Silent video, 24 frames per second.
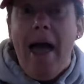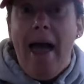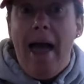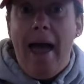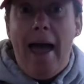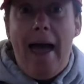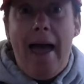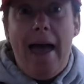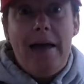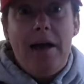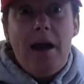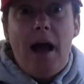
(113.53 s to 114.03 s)

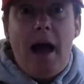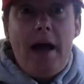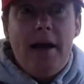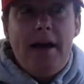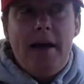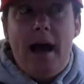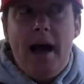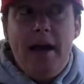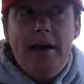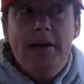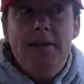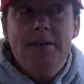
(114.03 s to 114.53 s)
And I
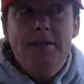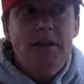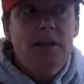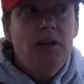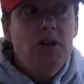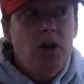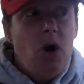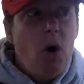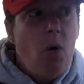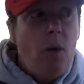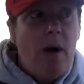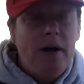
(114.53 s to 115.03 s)
kind of didn't
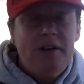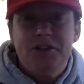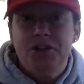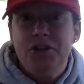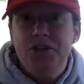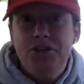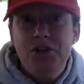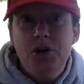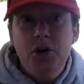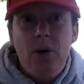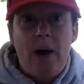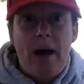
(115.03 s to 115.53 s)
know what to do.